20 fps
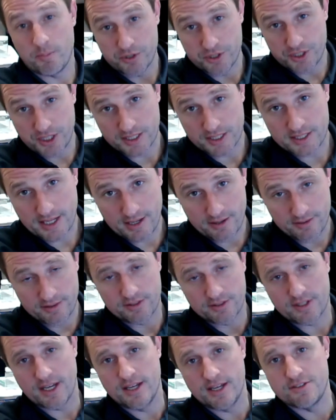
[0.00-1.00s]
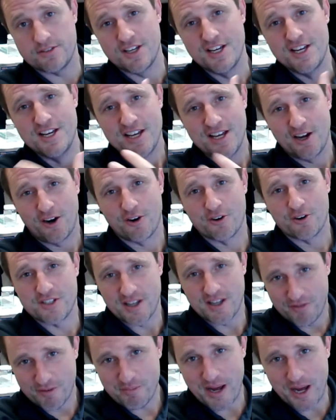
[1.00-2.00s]
and that projectile in this case are
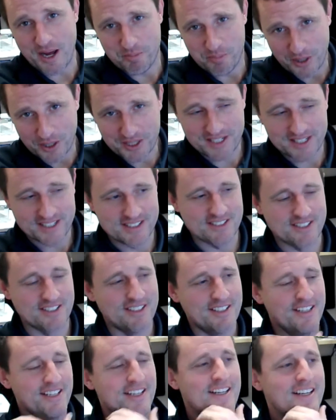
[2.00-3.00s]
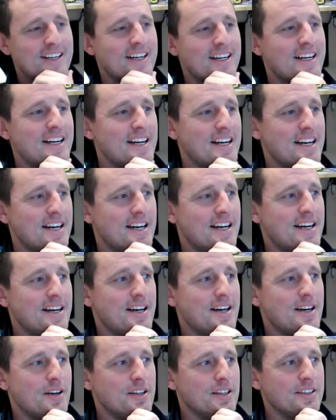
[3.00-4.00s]
7 pound pumpkins,
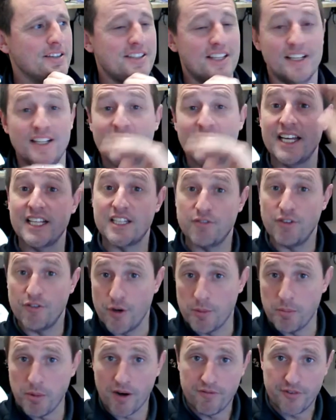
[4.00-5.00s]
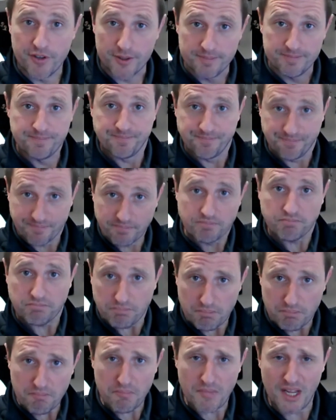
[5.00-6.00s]
the length of a football field,
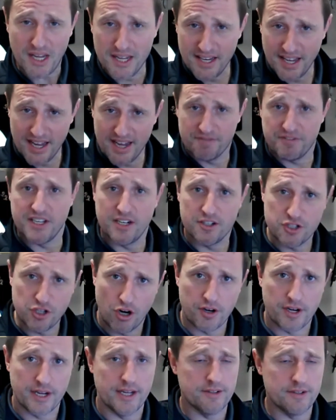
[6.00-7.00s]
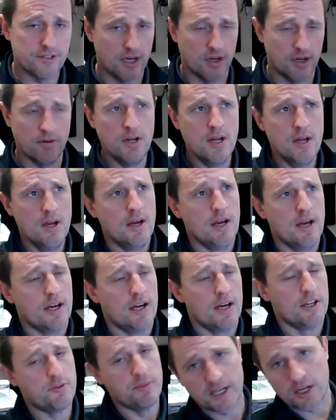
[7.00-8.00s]
and they have to hit a target. So
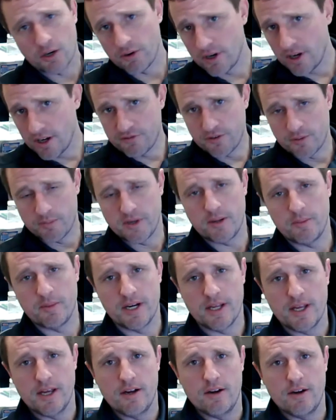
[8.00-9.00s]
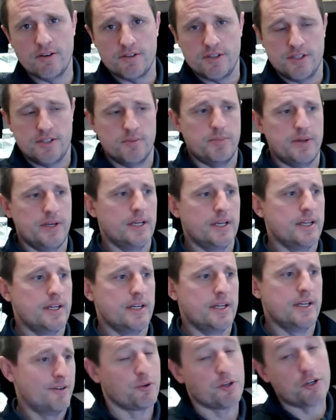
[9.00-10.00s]
it's been going on for many many years. It's a big
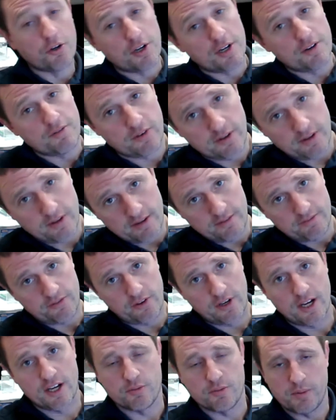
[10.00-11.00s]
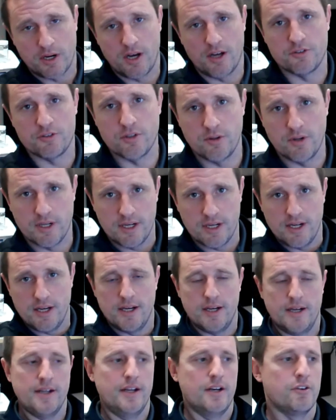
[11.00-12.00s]
recruiting event for us, but also
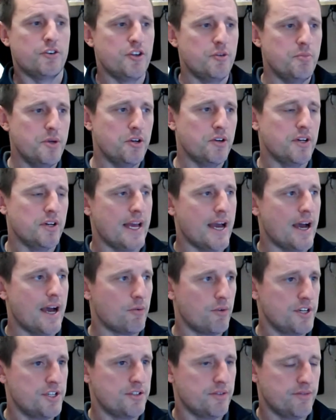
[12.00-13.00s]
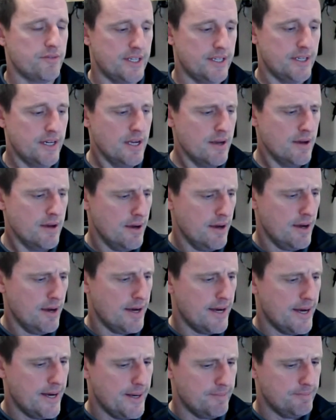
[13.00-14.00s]
a community outreach event.
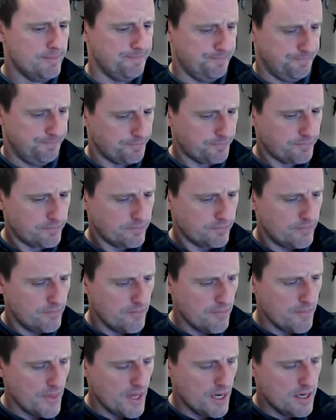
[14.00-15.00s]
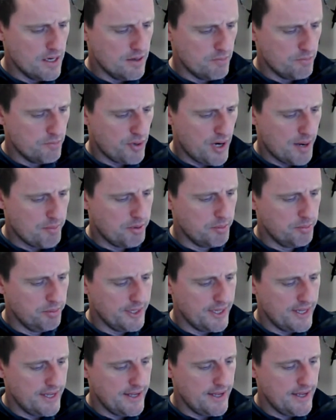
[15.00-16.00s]
Um,
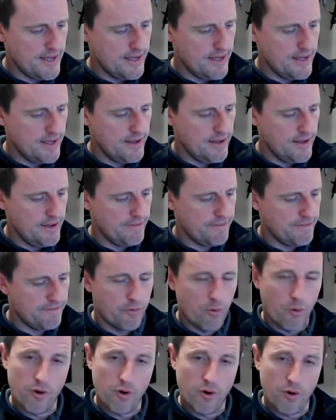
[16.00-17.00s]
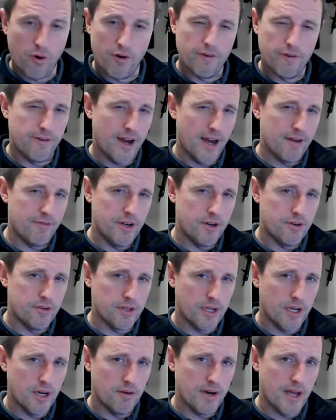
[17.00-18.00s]
Probably 4 or 5
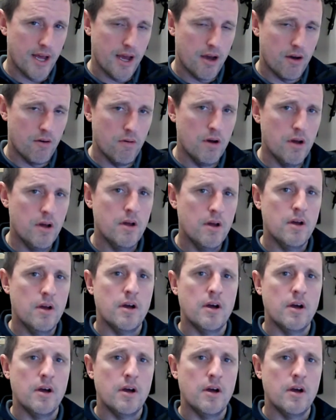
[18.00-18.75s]
years ago now,